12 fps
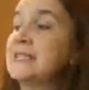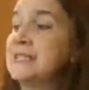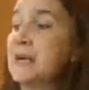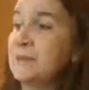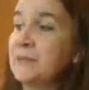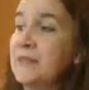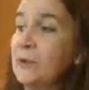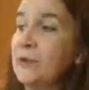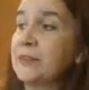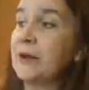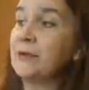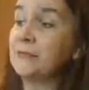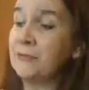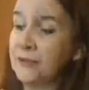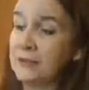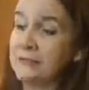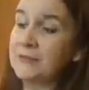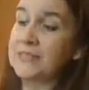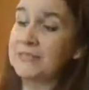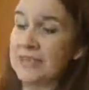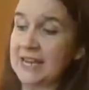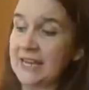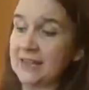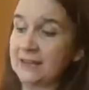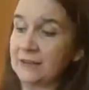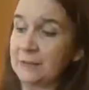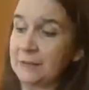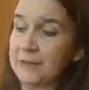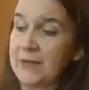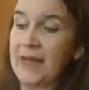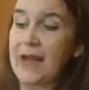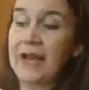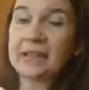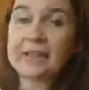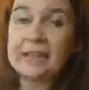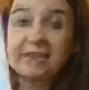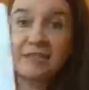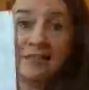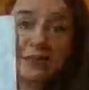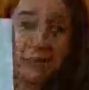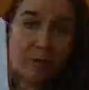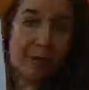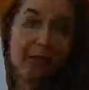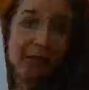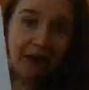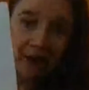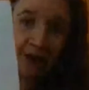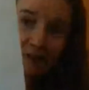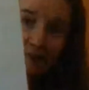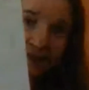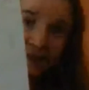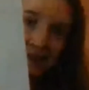something with a fluffy tail. I like to nibble carrots.